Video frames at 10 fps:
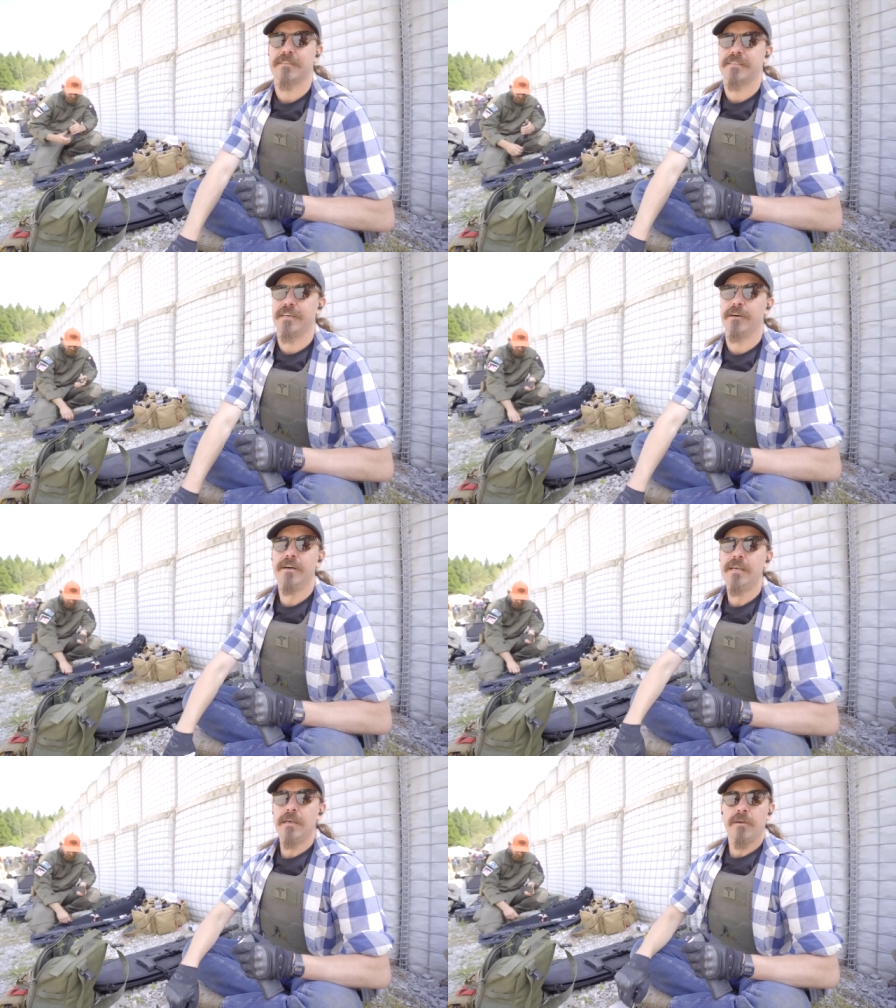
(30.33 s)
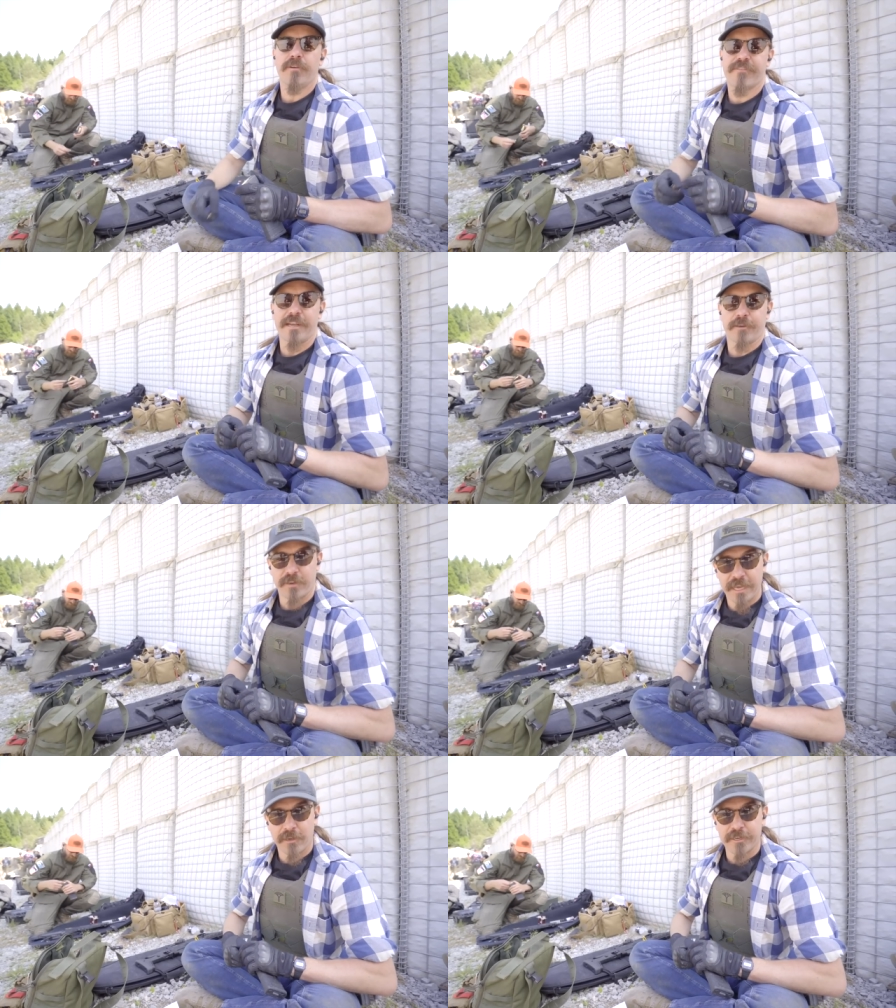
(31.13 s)
So we've got a
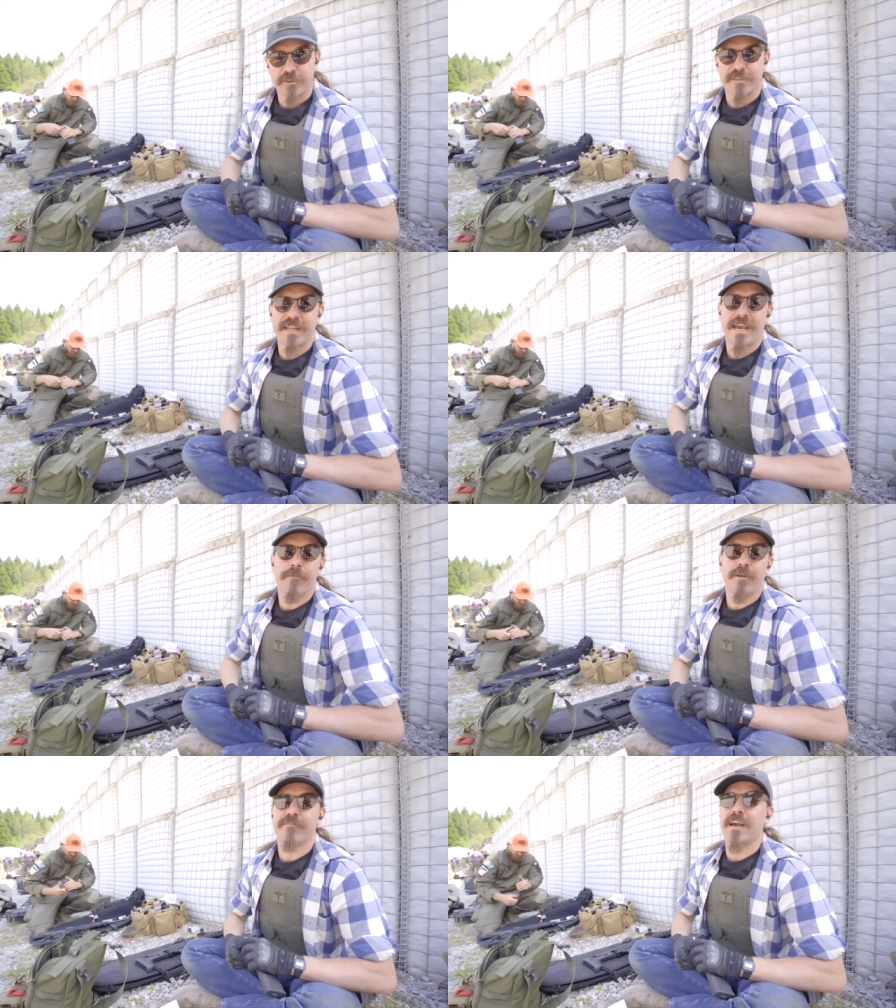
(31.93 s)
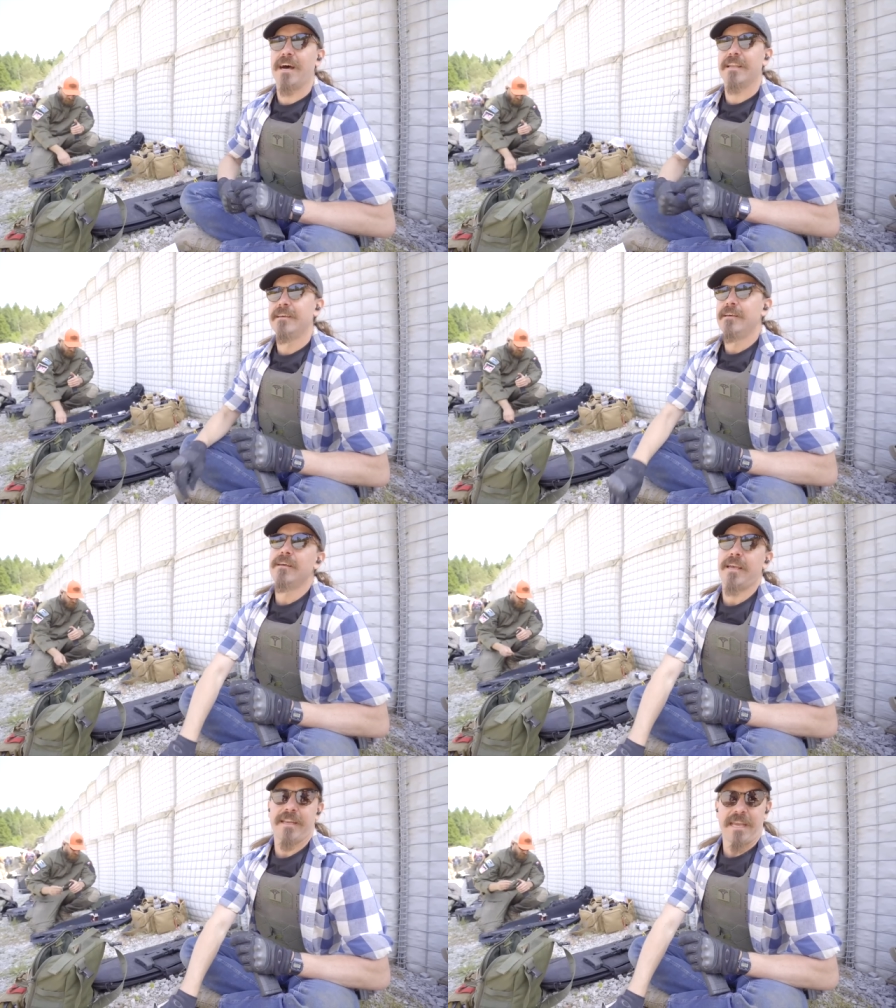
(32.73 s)
grenade launcher today, we've got
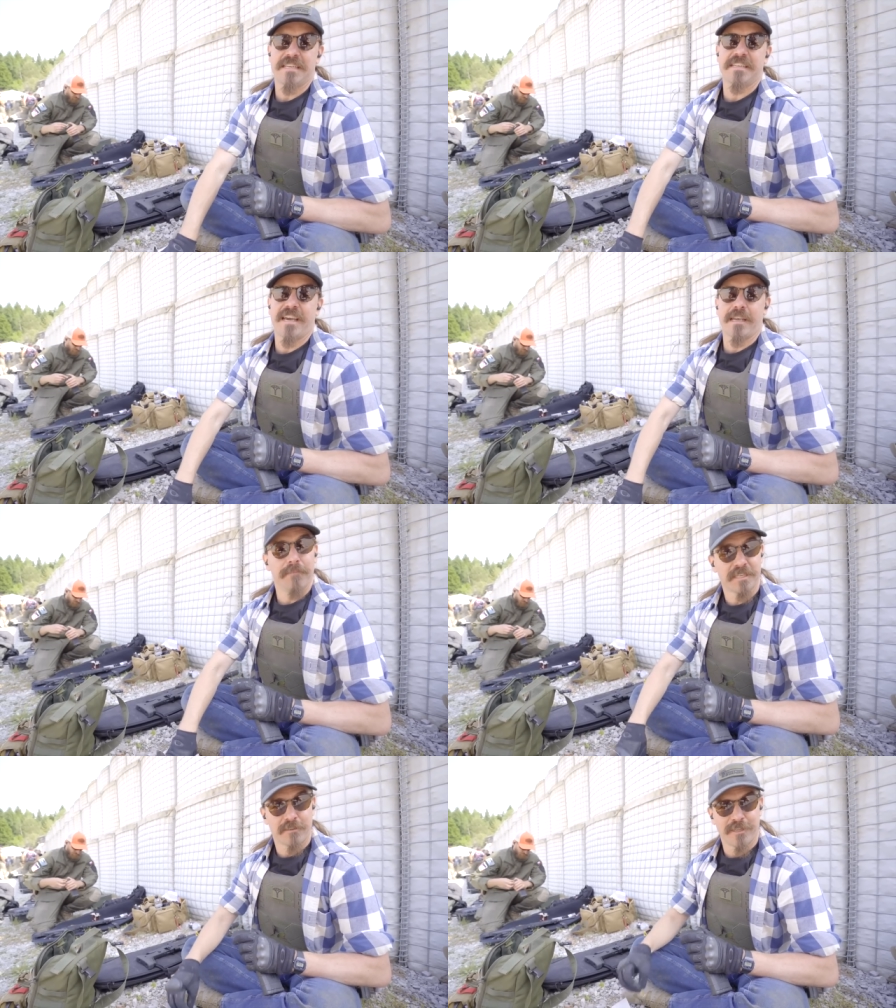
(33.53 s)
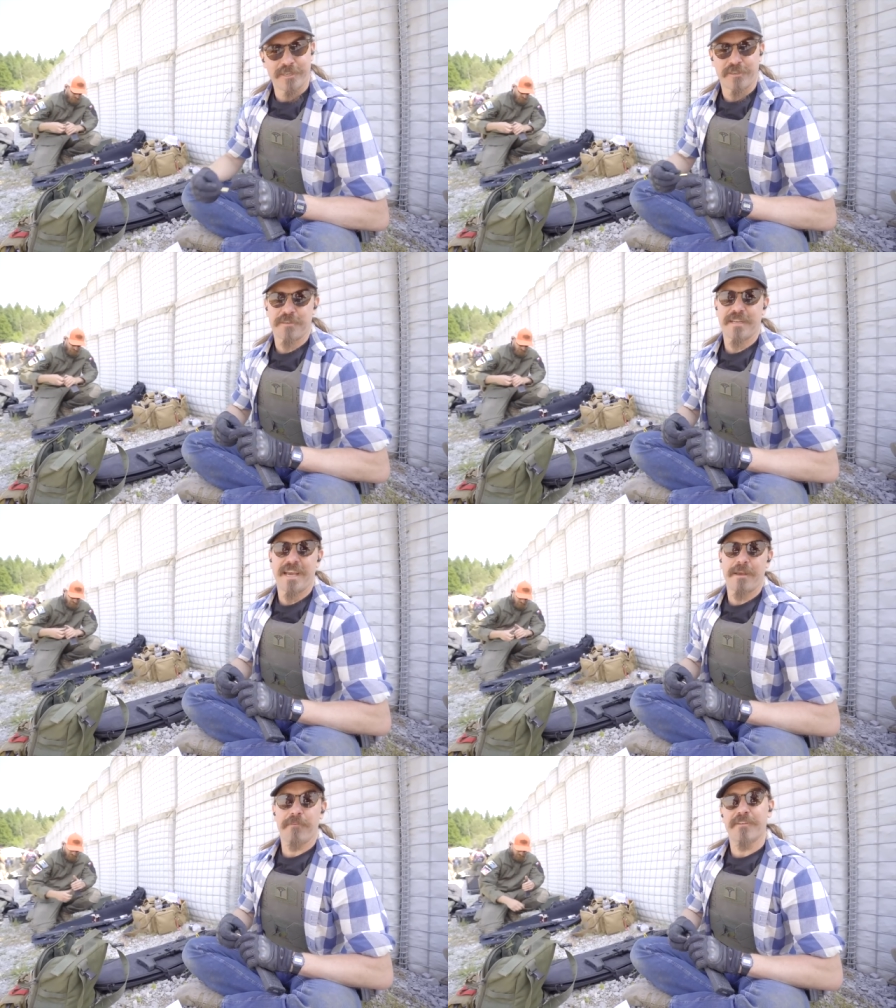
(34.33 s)
an anti-tank missile launcher
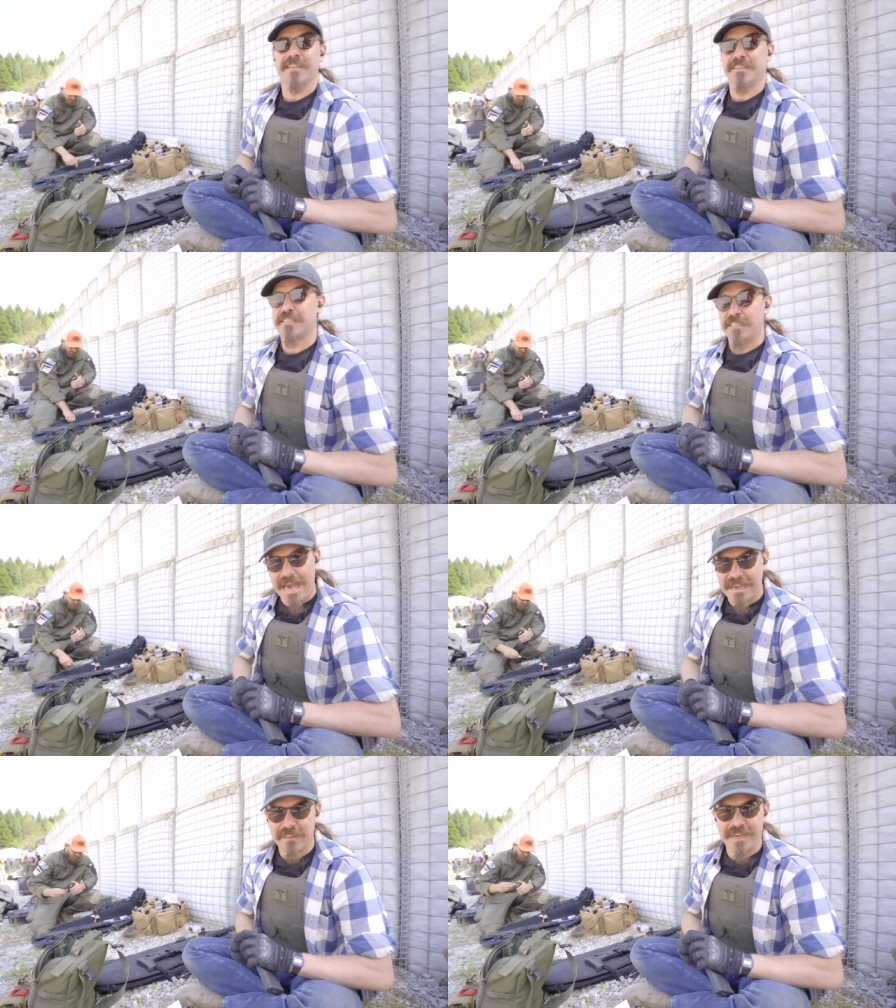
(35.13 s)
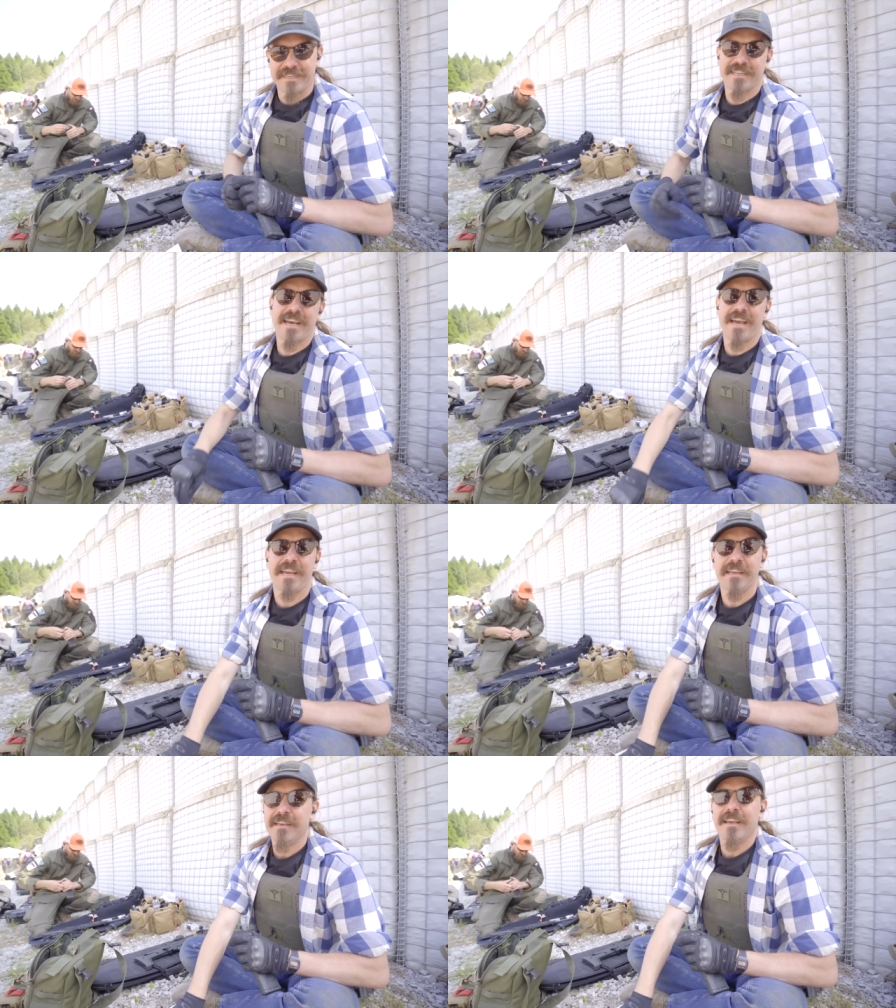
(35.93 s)
today, we've got a slack line today.
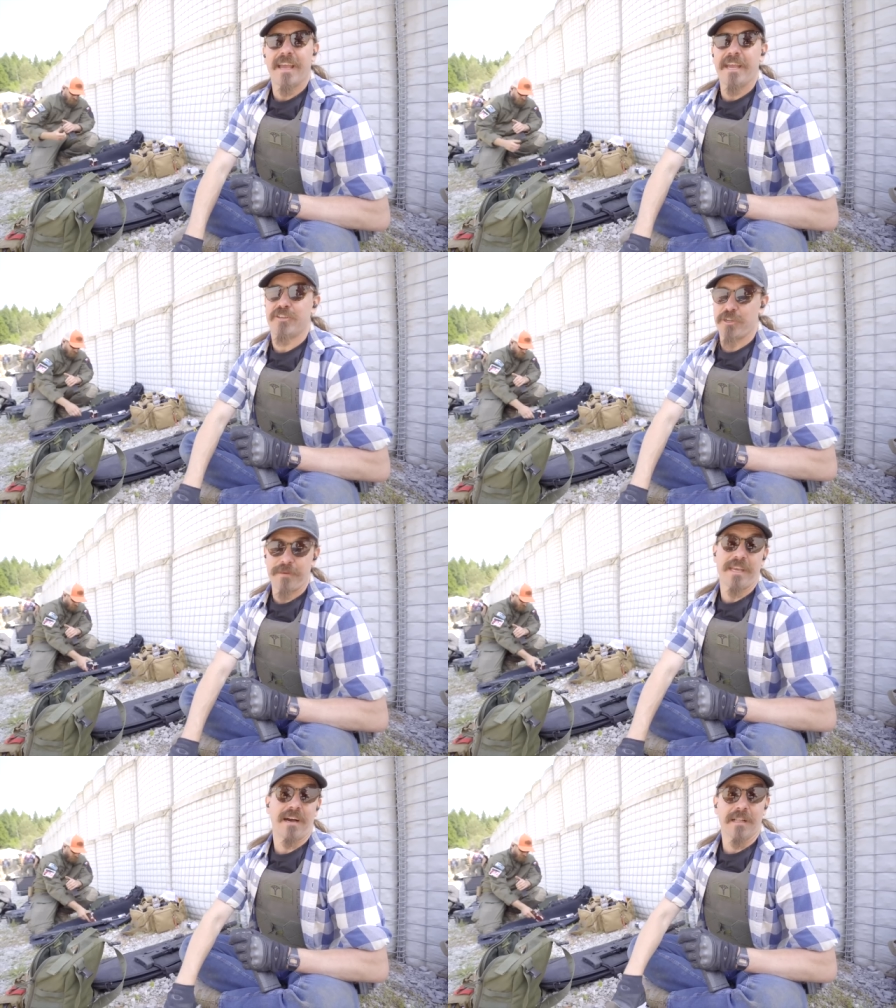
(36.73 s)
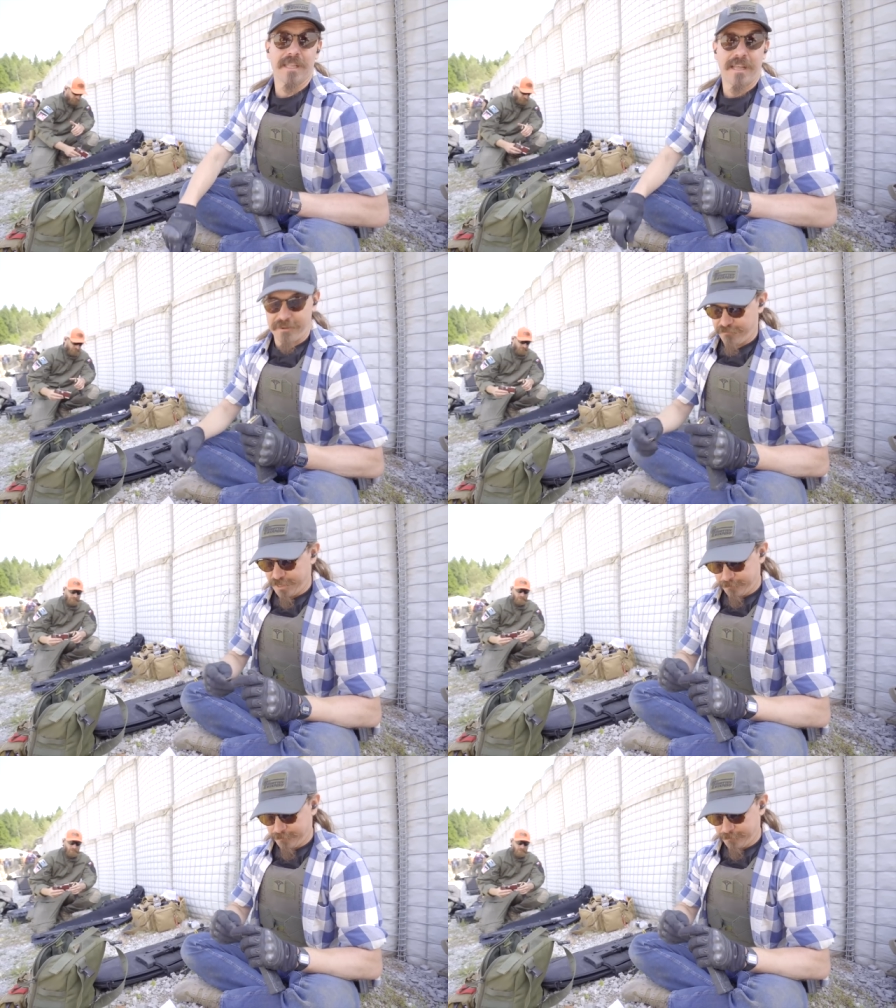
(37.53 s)
It should be a lot of fun.